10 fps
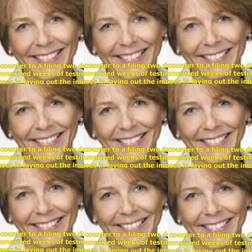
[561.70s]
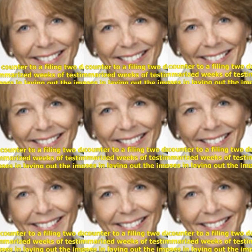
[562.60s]

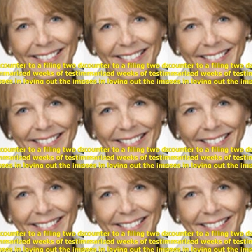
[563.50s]
(silence)